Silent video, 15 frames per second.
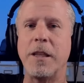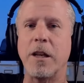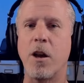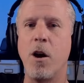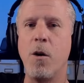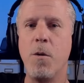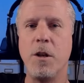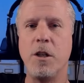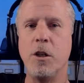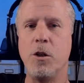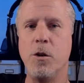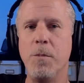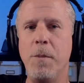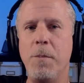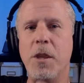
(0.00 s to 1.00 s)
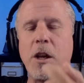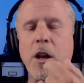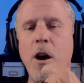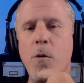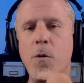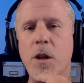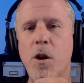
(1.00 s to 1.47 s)
do you remember the
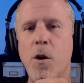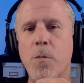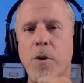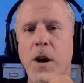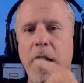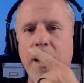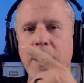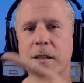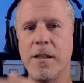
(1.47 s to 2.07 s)
Conan O'Brien